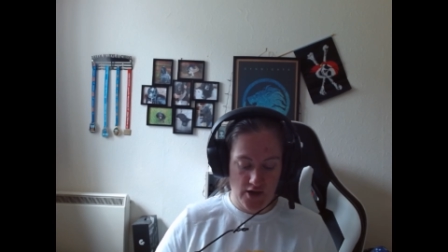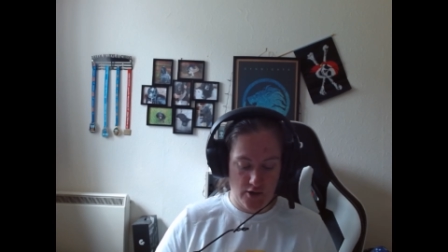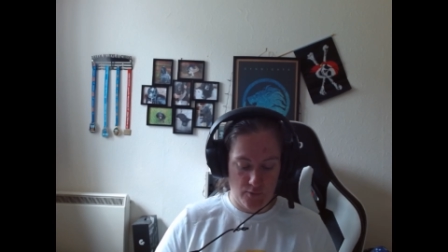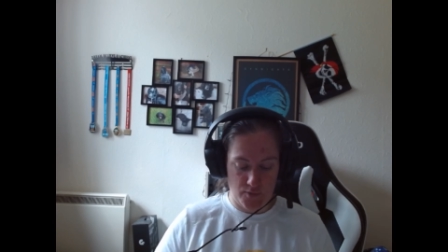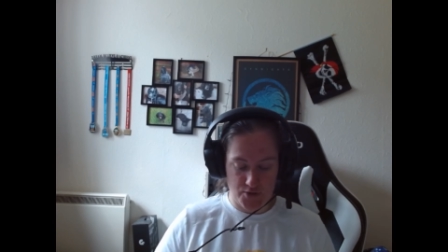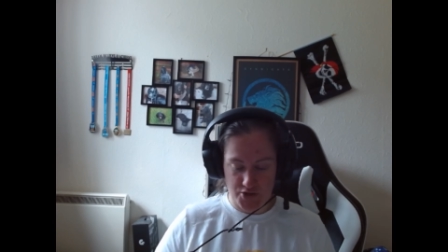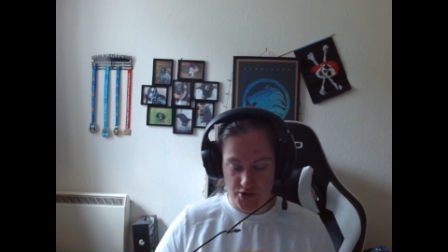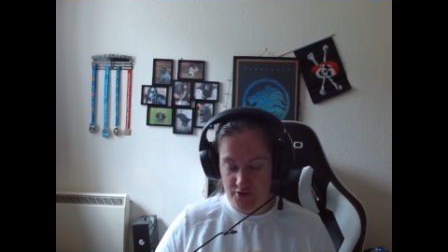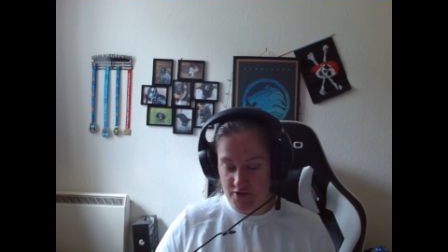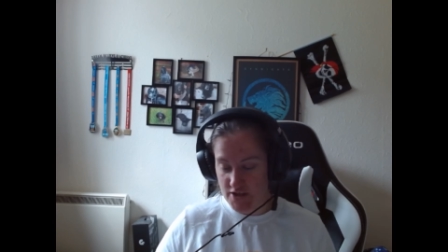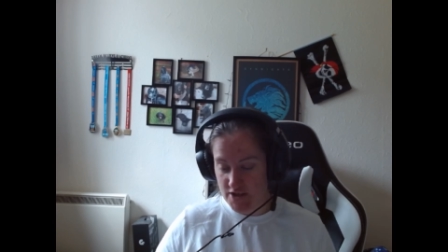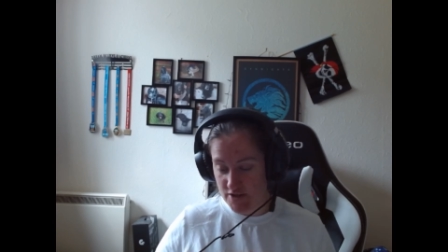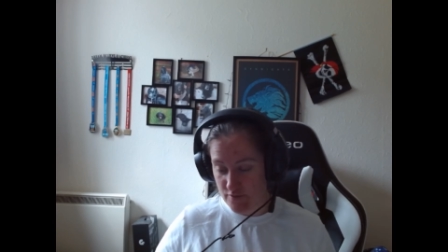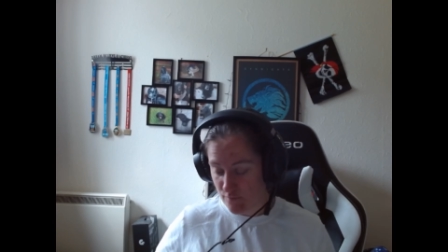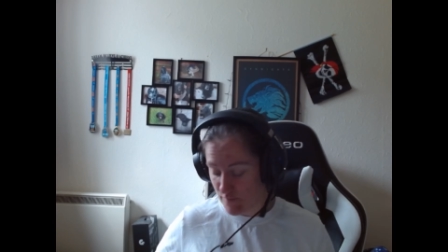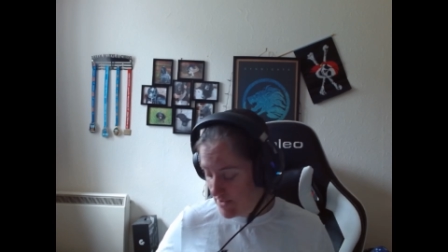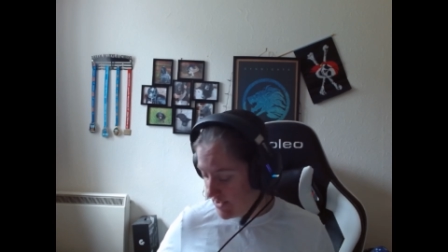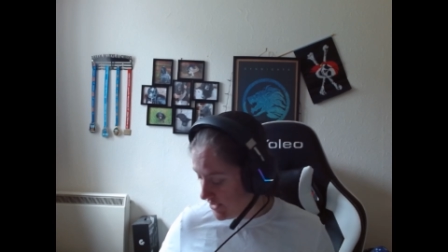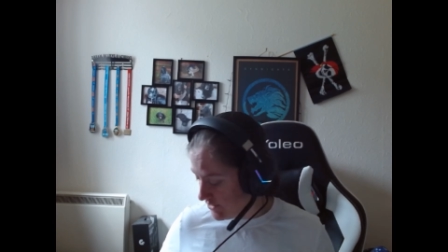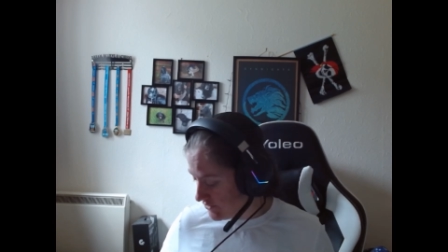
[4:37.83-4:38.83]
which I think is a
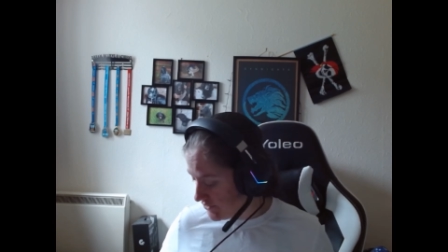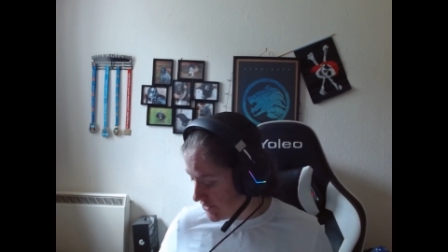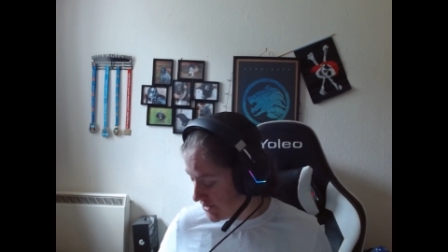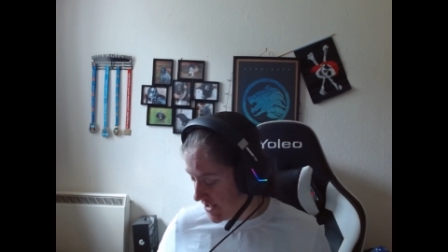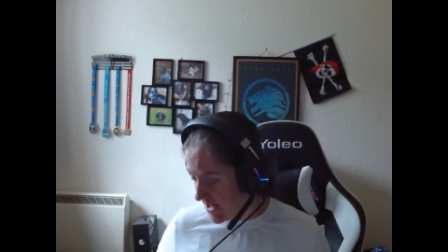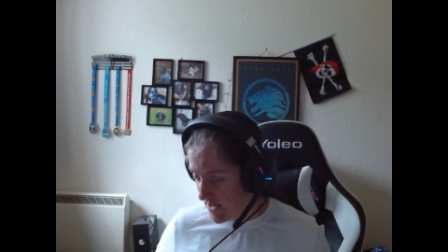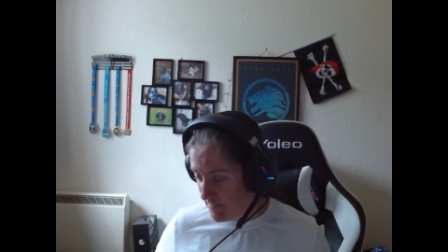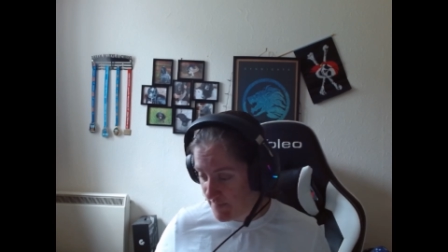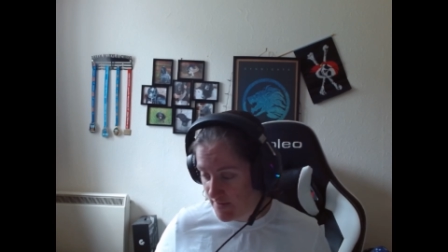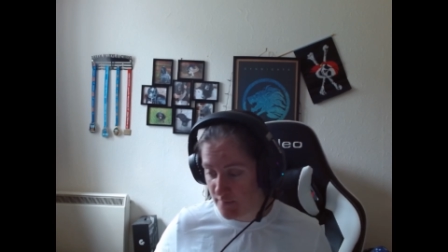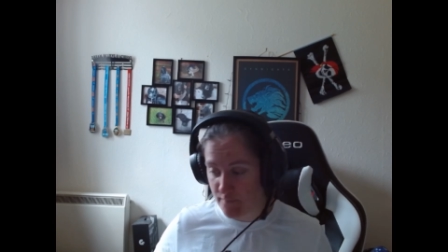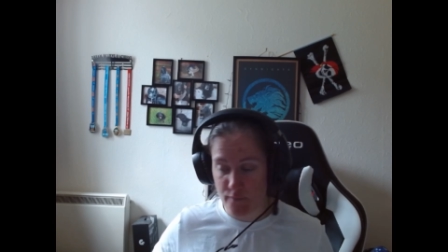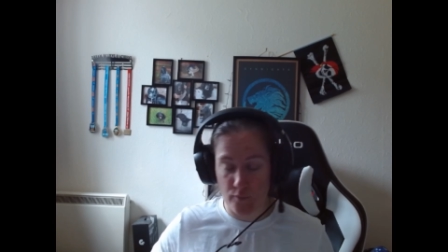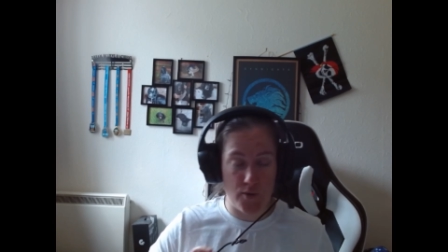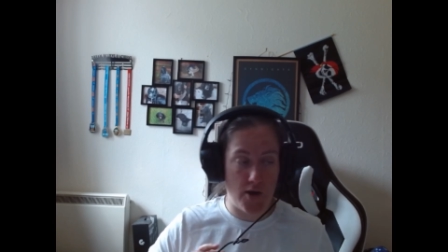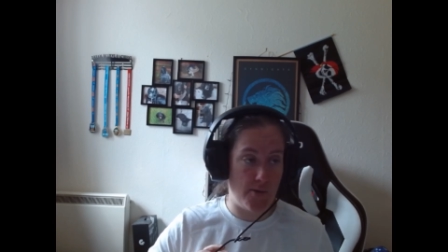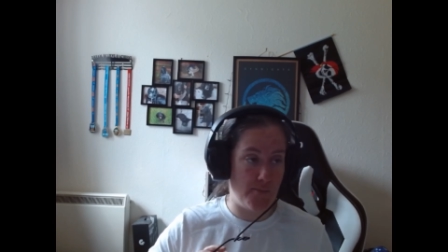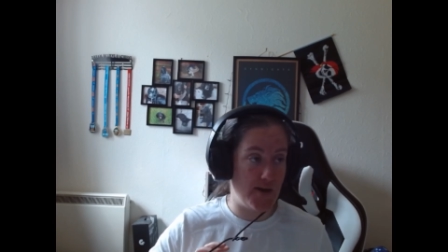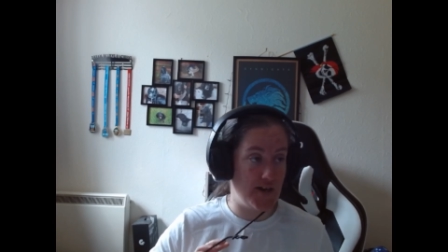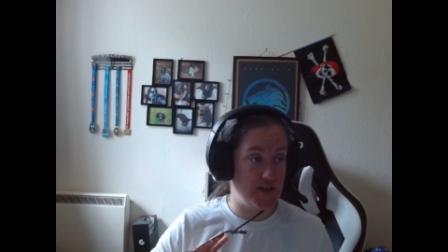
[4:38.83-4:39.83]
really good saving for
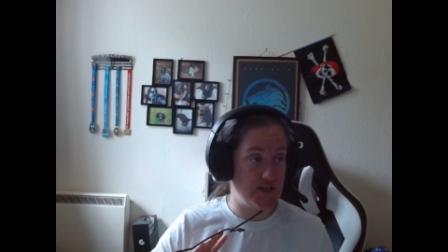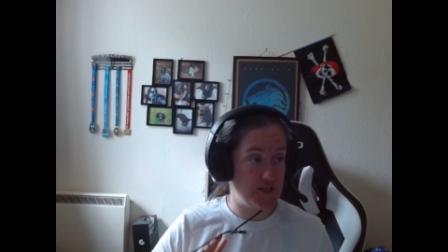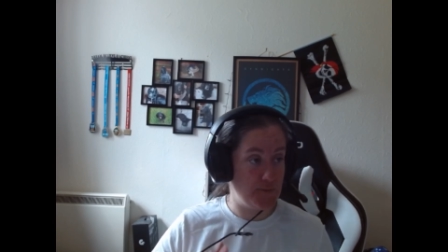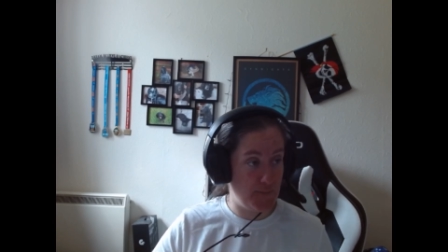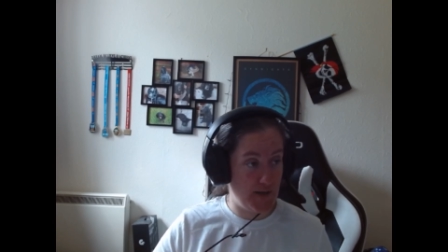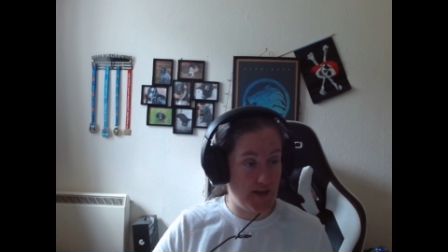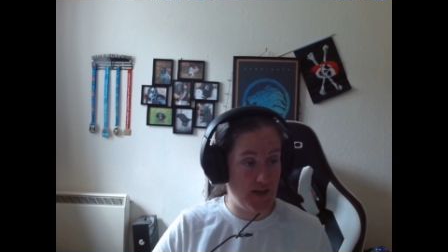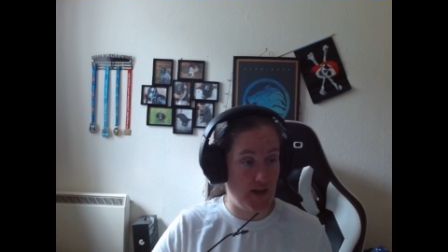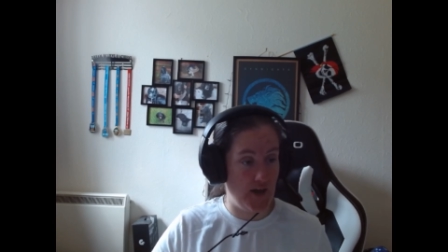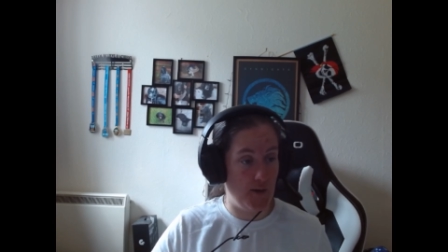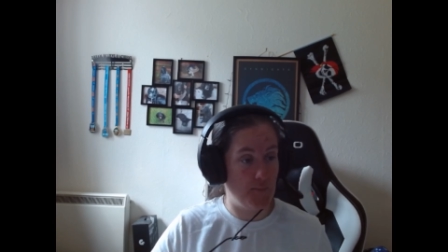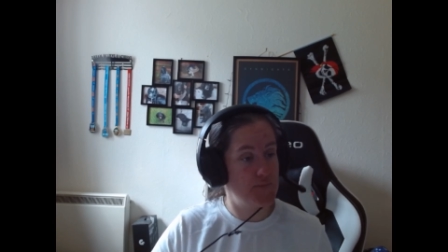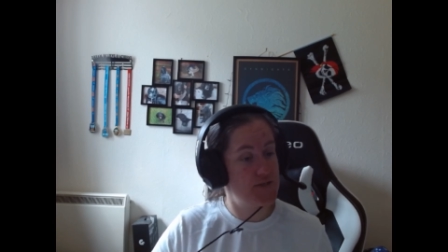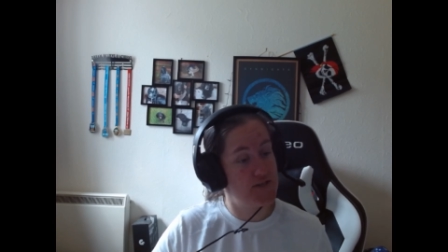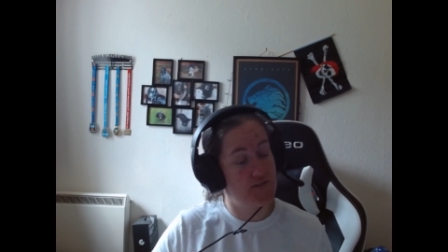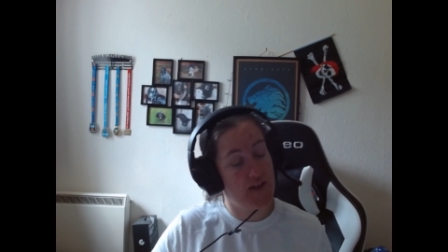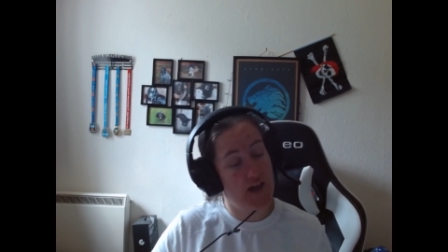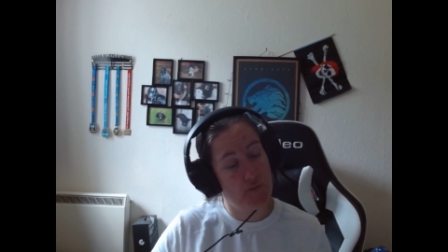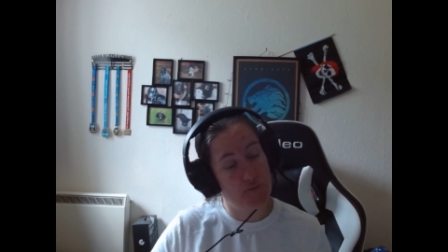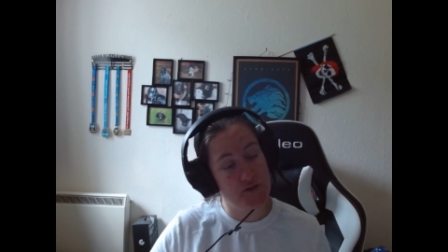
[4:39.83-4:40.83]
what I managed to pick up. So
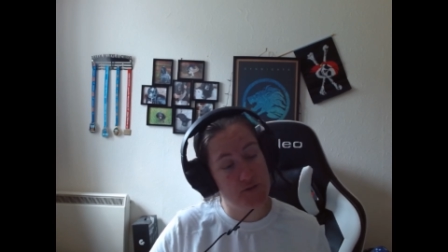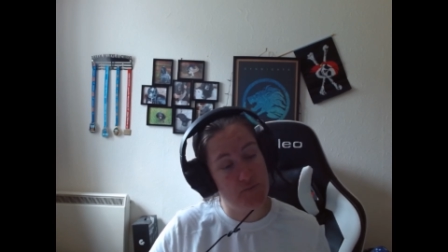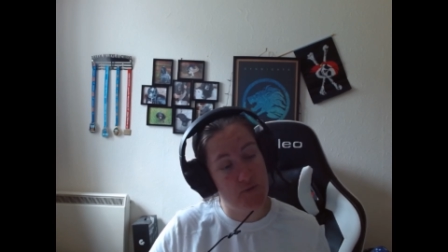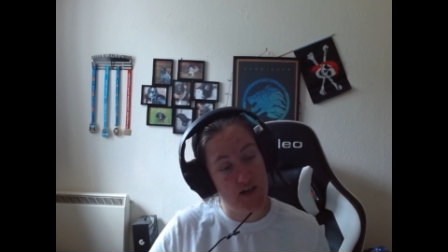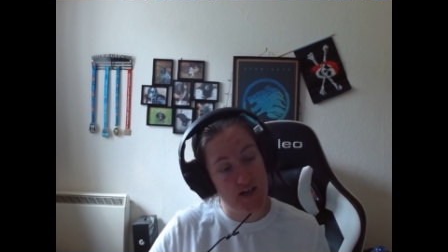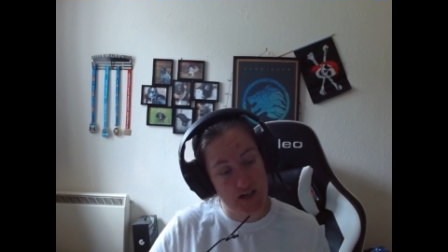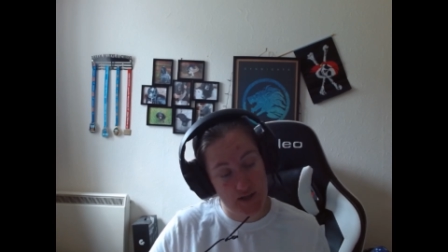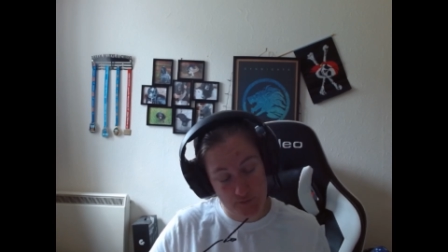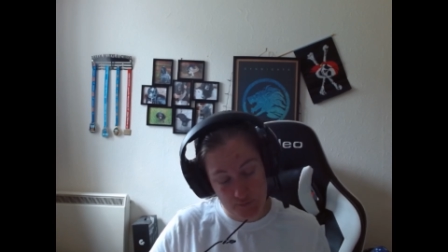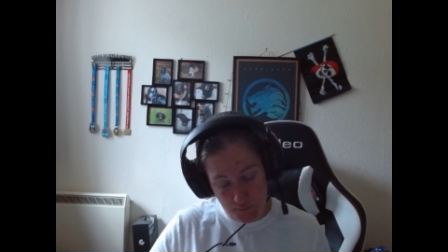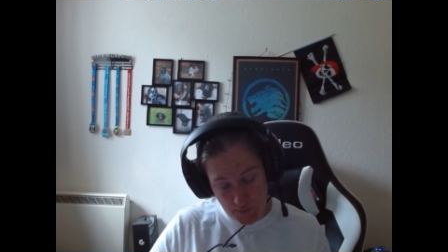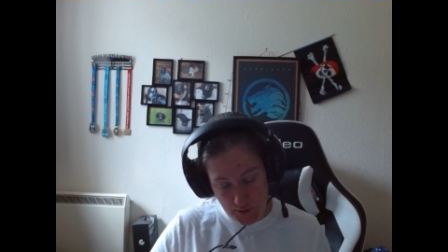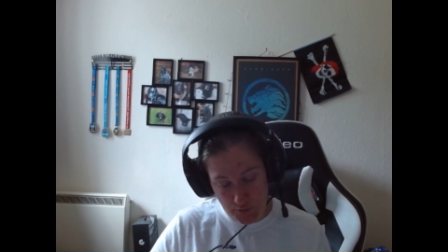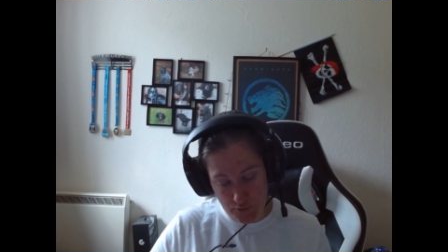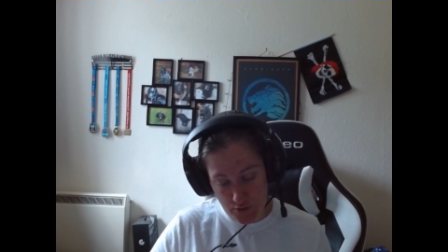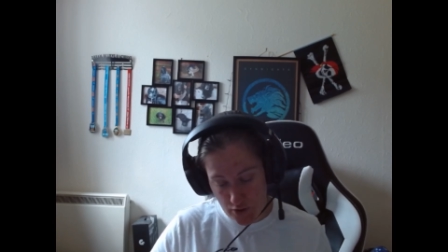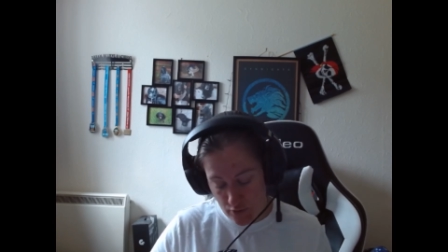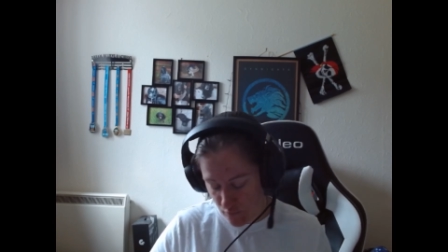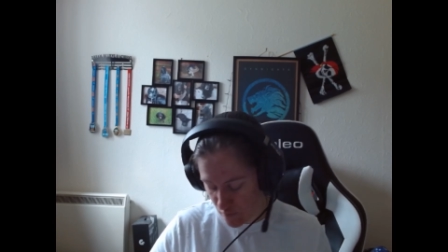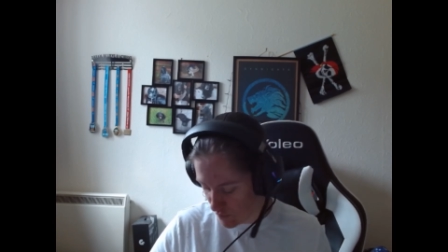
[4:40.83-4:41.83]
that was my little
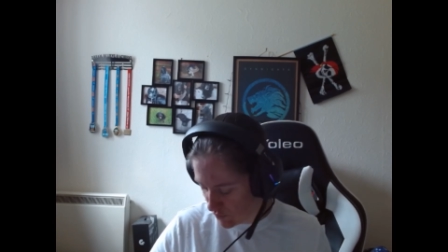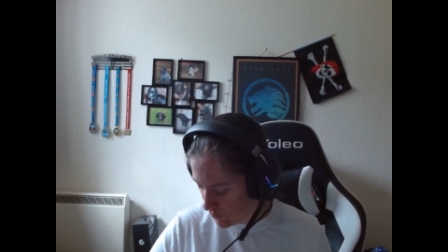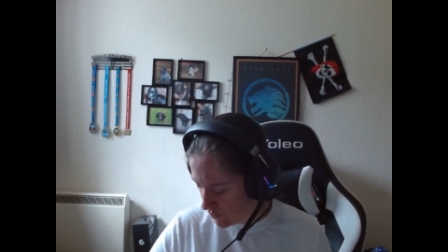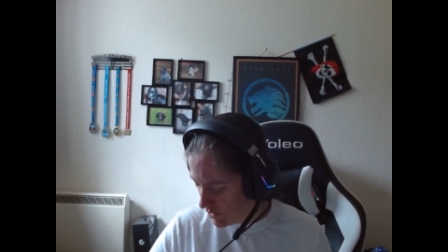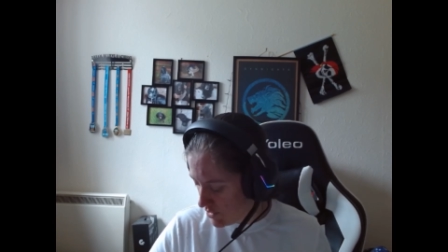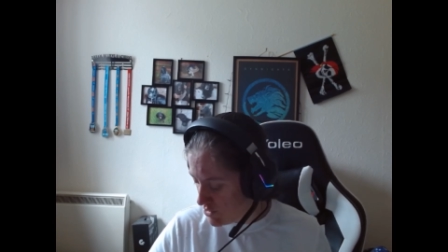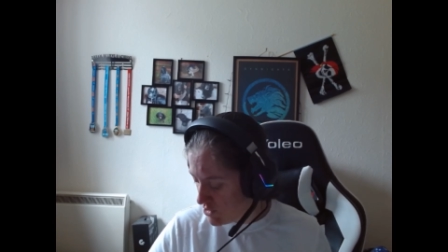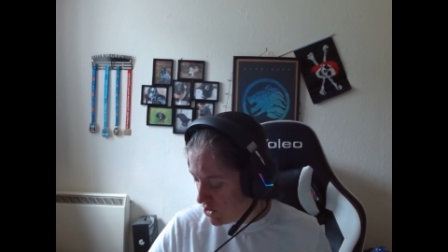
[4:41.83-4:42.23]
Wilko haul.